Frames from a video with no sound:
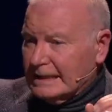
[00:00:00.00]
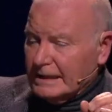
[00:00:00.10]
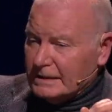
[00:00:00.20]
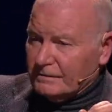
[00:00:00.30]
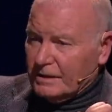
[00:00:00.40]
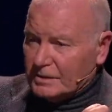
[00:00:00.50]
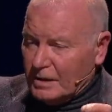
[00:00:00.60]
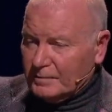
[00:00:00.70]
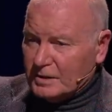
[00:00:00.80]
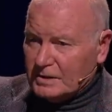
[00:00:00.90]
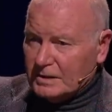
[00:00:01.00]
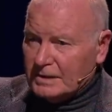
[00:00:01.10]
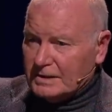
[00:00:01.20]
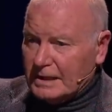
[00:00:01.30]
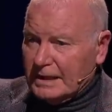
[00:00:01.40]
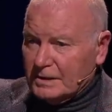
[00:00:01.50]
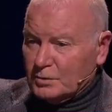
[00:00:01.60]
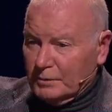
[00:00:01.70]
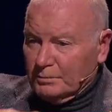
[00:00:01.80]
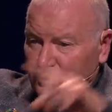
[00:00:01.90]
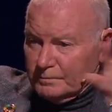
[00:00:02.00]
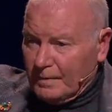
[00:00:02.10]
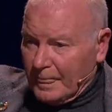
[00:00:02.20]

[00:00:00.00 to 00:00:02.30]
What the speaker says: as far as I'm concerned, is we've put